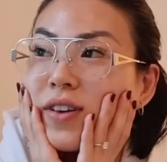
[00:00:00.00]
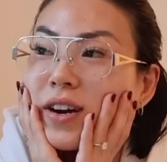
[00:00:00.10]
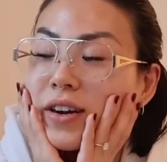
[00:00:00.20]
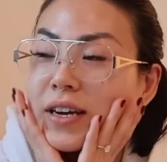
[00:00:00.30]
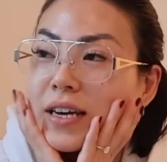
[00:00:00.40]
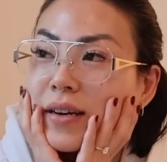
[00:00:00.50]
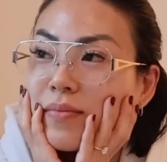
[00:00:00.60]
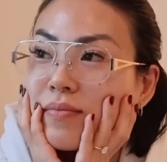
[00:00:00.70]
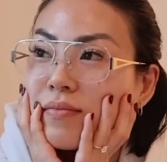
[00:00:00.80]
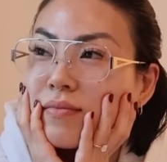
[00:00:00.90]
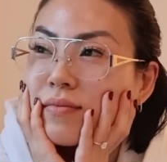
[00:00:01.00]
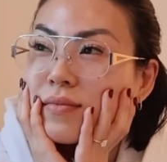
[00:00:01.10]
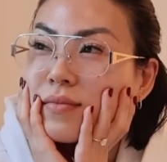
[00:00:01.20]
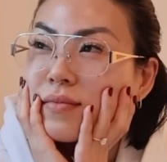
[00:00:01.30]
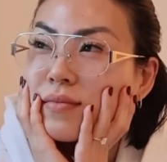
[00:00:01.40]
very,
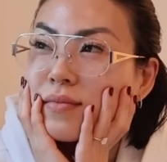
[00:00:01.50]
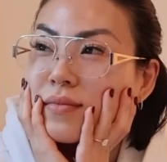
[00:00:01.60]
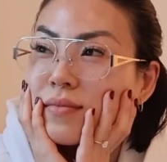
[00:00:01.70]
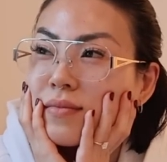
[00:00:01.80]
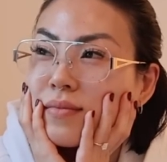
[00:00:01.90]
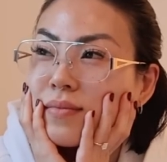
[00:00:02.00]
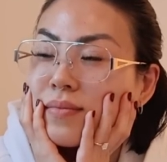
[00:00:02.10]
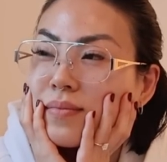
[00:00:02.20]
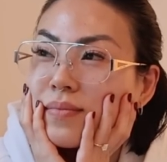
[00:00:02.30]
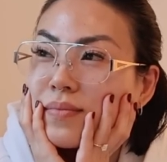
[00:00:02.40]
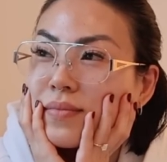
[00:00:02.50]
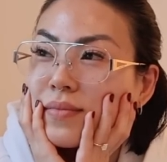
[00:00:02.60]
I